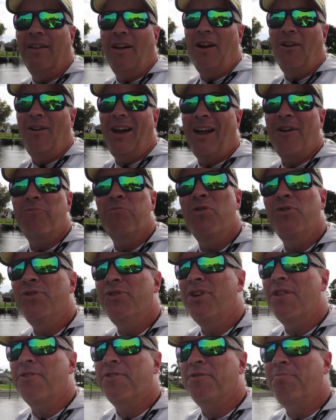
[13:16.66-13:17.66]
All right, we moved
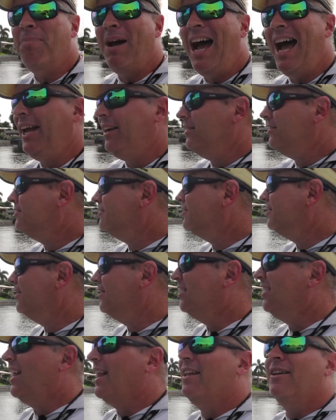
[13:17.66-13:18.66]
another spot
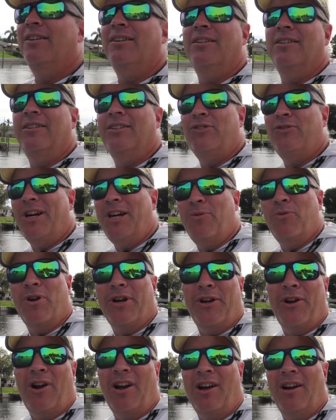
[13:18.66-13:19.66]
trying to
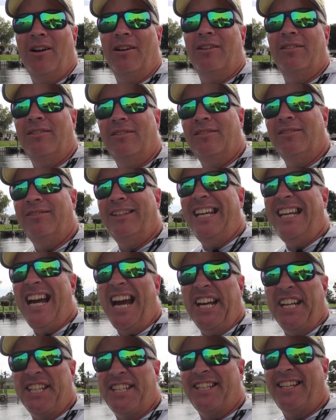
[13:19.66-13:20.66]
work on our Lake
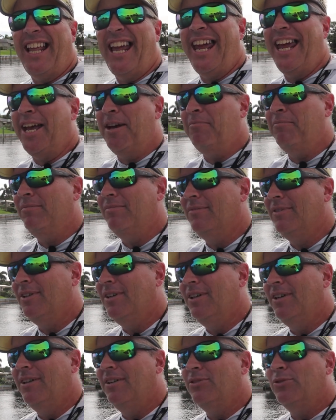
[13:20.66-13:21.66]
Goddess Slam.
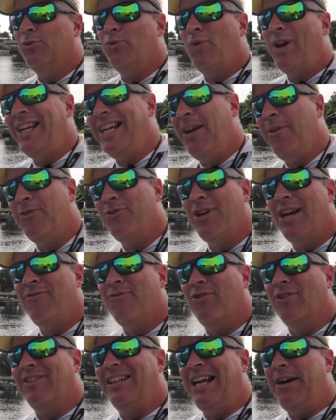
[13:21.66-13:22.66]
So right now we're trying
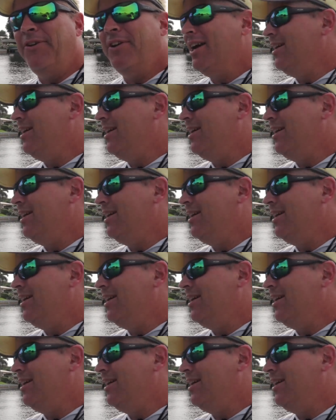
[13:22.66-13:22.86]
for a clown